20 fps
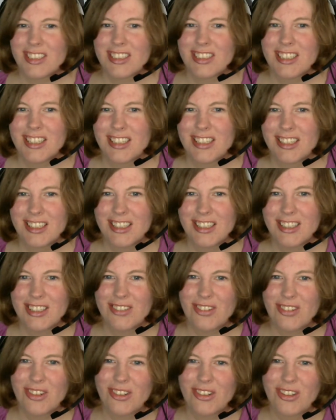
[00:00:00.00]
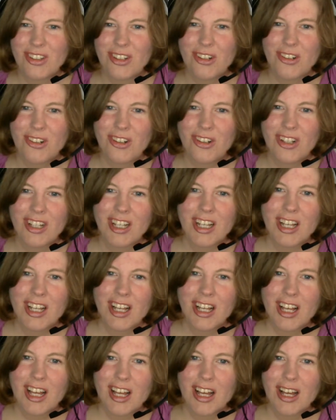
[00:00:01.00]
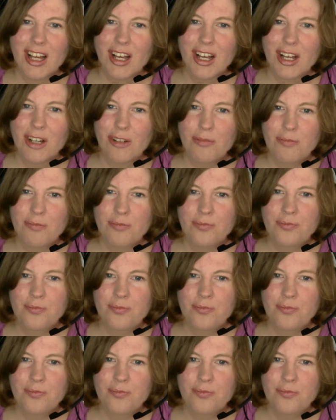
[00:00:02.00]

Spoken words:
seen in this world though. Um,